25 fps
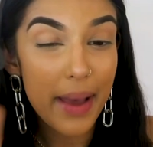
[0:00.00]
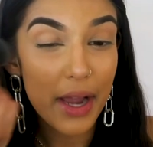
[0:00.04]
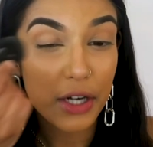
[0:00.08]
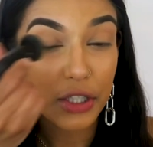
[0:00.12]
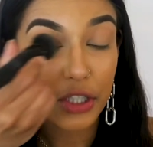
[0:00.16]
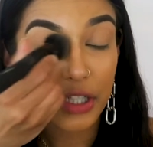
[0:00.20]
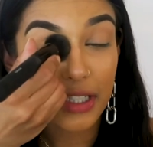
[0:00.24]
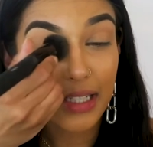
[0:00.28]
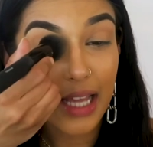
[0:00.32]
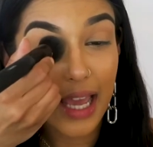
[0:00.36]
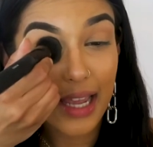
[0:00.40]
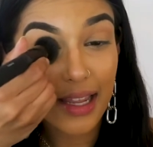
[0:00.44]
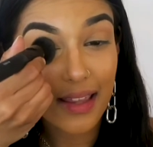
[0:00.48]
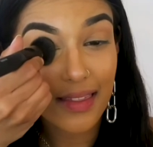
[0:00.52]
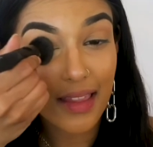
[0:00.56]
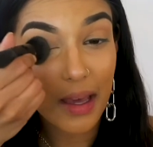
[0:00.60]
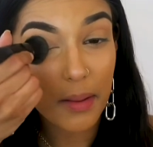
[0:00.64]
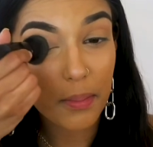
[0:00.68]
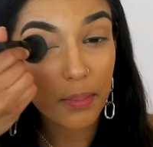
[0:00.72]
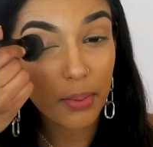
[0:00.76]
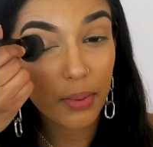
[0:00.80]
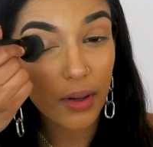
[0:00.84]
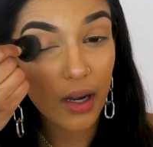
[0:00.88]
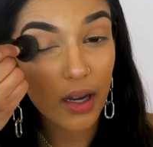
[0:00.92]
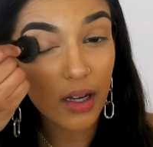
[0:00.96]
I'm actually taking
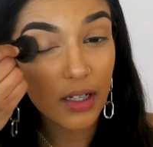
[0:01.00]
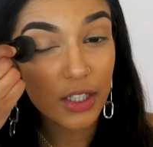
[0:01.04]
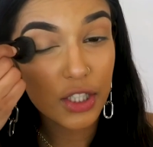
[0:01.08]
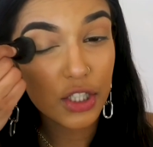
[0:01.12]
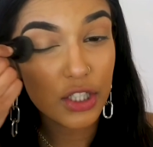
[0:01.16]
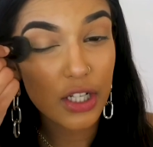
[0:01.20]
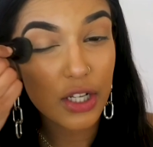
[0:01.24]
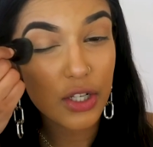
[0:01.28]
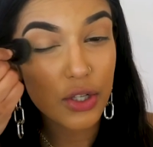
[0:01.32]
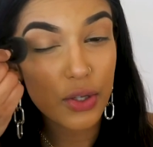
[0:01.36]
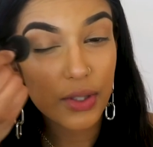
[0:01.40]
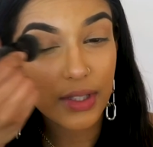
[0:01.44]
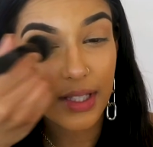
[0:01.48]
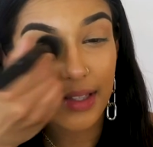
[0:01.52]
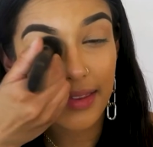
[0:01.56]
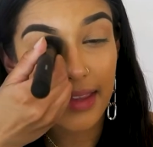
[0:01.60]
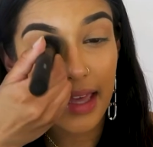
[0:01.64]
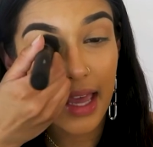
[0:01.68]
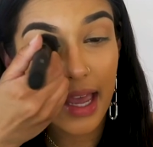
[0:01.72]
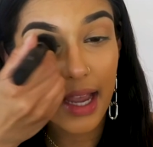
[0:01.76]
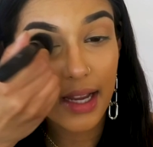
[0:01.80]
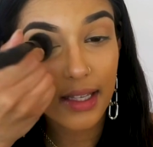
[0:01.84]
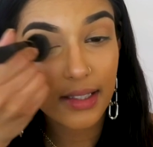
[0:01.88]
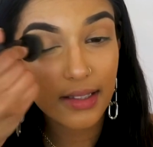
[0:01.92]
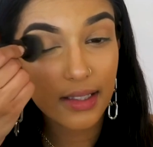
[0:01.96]
that brush and using
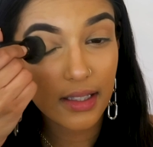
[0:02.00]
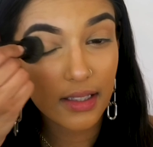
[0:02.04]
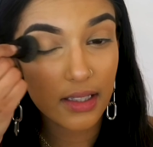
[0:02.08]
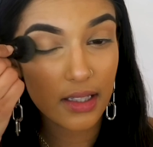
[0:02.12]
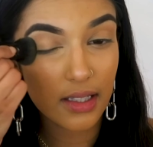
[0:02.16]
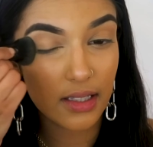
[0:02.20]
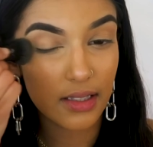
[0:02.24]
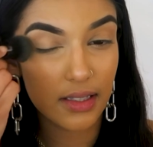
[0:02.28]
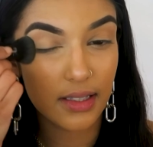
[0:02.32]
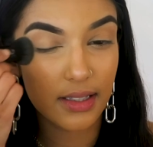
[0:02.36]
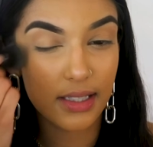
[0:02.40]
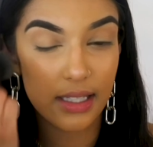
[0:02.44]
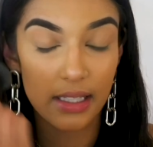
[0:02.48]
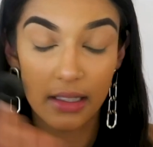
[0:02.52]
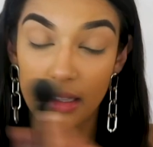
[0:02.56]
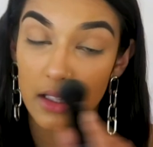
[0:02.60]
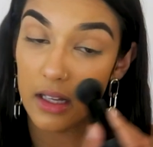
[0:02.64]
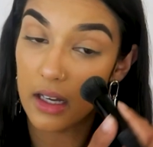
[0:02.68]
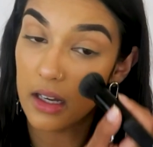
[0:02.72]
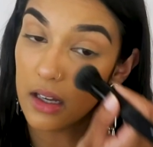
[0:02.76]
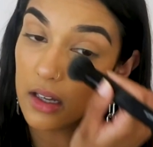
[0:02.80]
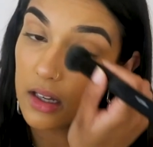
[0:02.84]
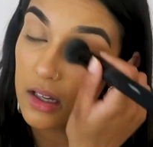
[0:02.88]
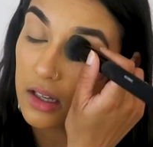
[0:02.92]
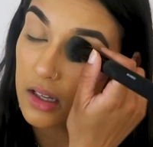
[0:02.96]
the excess
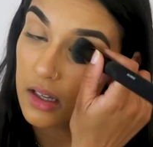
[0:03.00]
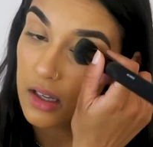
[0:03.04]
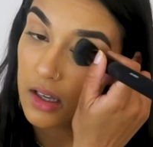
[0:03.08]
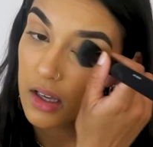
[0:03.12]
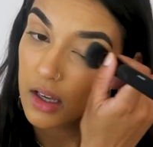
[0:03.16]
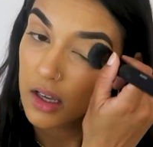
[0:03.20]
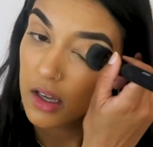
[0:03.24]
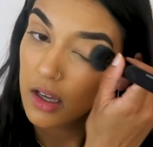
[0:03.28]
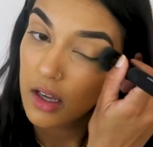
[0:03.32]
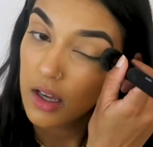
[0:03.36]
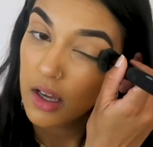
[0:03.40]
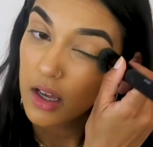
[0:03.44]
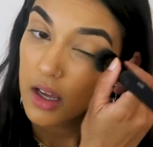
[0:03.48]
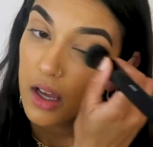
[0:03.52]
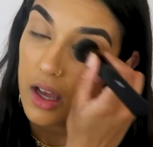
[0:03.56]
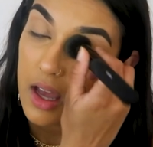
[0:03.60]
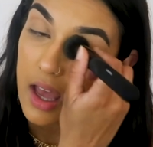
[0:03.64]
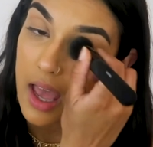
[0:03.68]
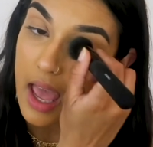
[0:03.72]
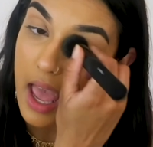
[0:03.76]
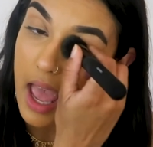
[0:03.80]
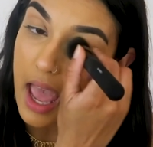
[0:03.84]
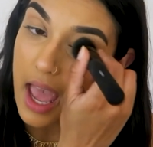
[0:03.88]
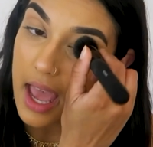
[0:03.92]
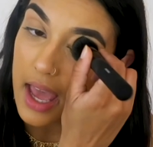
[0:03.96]
concealer
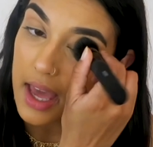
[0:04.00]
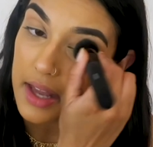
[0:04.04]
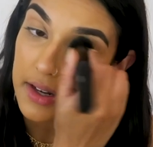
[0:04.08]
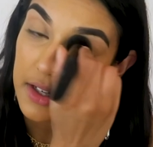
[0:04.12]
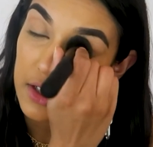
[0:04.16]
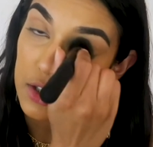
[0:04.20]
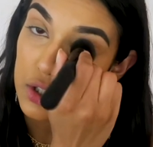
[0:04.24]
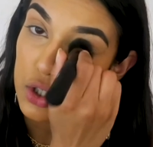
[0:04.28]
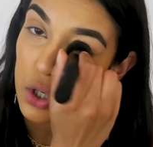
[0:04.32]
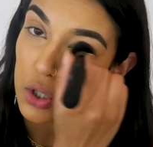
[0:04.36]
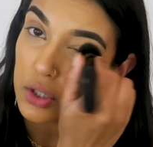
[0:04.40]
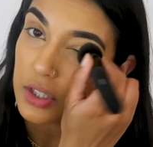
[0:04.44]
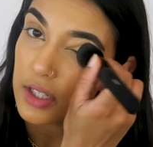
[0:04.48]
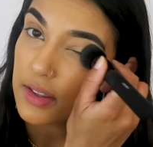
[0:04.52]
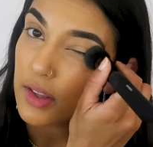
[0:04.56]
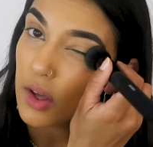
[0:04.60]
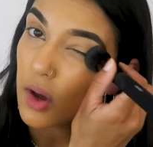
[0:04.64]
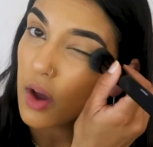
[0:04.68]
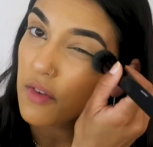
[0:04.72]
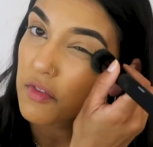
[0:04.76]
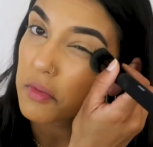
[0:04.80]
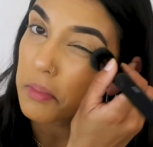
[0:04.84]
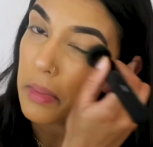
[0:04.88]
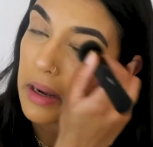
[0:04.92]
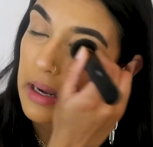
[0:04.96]
and dotting
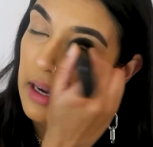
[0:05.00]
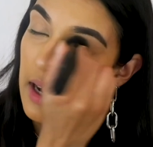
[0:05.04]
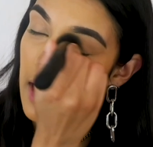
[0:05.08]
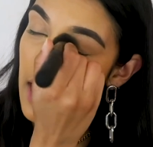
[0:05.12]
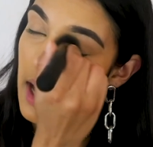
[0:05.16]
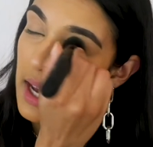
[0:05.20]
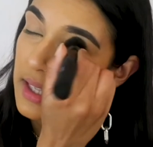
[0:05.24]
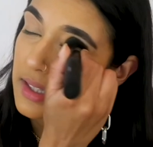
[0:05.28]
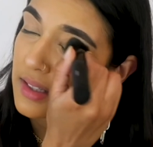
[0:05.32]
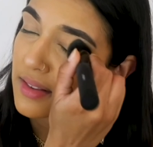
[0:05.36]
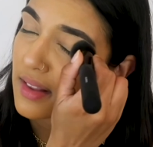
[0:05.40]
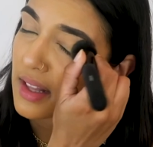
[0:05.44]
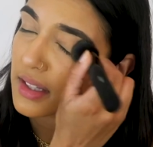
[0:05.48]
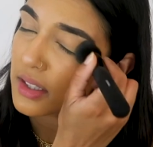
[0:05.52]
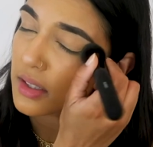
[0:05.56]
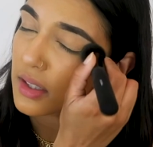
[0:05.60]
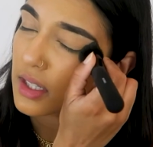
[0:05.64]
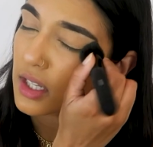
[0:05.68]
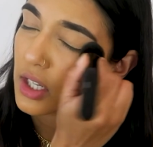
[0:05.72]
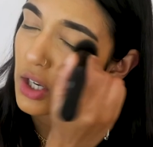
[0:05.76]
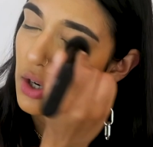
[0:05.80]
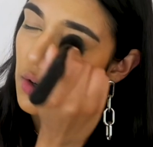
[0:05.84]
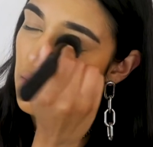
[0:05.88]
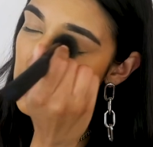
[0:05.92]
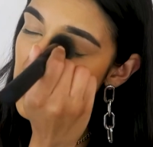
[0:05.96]
that over my eyes, and that's
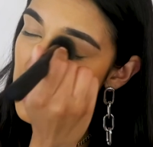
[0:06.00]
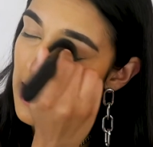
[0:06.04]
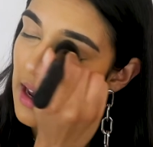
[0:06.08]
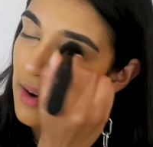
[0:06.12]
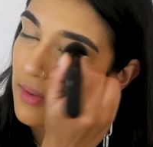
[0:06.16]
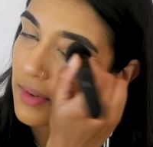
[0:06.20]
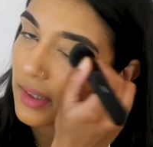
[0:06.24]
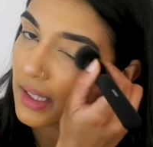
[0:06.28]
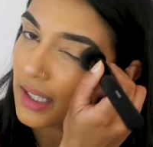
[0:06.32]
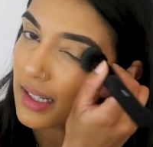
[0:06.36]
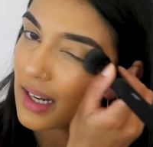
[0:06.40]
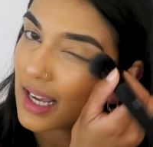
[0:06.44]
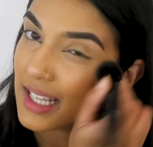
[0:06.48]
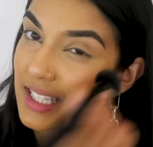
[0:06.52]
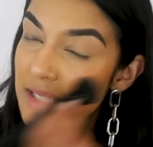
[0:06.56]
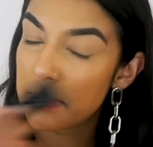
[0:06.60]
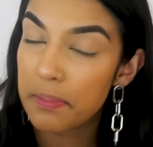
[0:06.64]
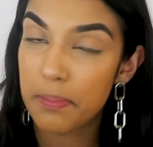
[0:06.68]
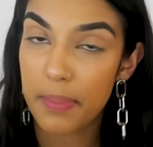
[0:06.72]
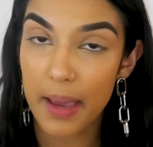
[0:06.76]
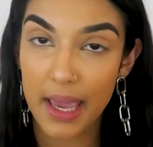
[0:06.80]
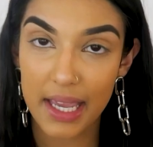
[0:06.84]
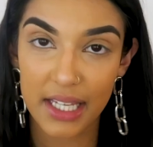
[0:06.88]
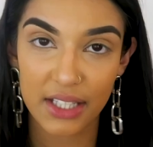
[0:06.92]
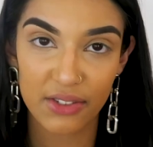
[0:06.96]
gonna create a really nice
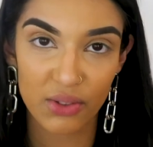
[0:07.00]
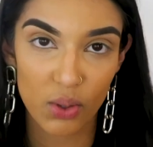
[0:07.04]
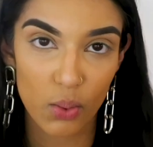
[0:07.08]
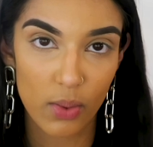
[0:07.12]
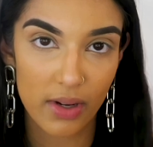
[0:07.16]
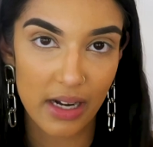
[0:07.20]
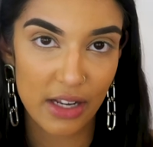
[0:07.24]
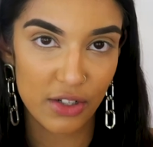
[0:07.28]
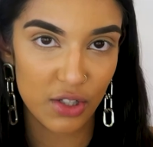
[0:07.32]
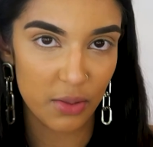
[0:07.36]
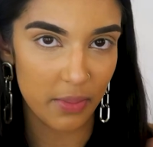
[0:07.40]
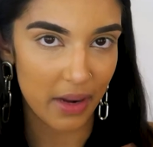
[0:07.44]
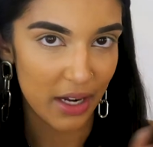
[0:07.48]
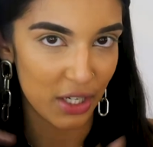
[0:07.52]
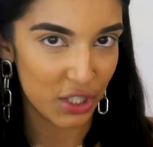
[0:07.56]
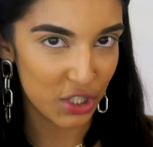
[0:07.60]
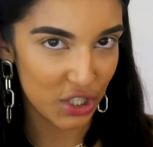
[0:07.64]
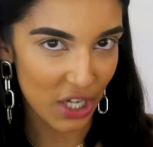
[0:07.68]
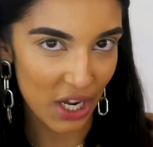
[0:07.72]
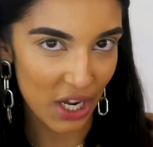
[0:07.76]
base for when I do my